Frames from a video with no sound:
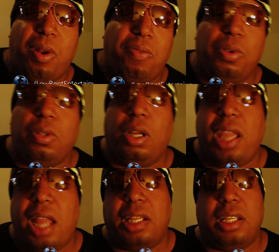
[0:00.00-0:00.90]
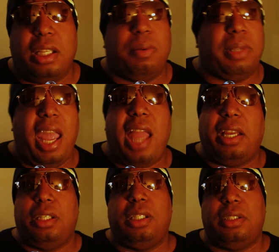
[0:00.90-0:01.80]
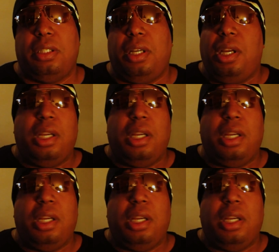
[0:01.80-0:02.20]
but if you look at what they had to do,